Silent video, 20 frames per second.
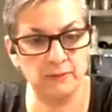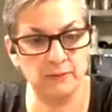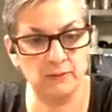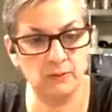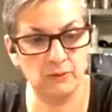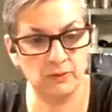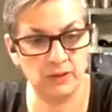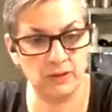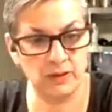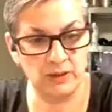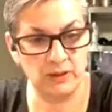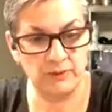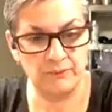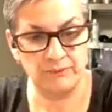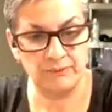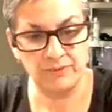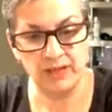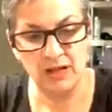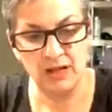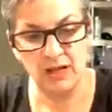Okay.
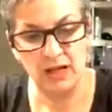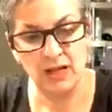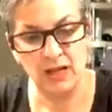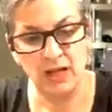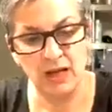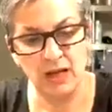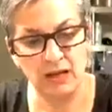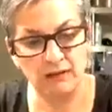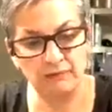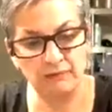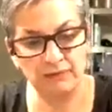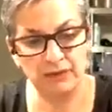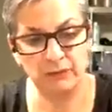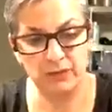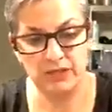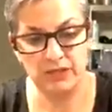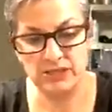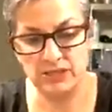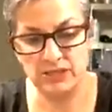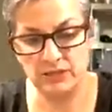I have a
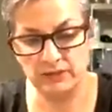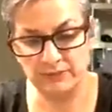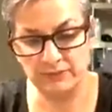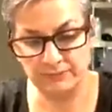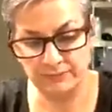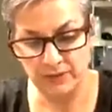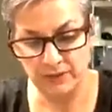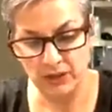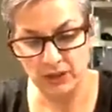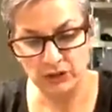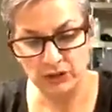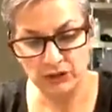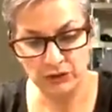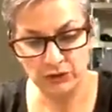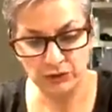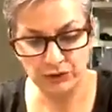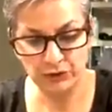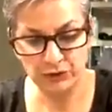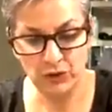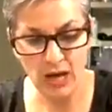question.
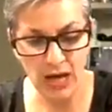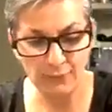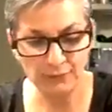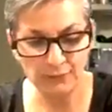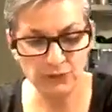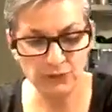Do you have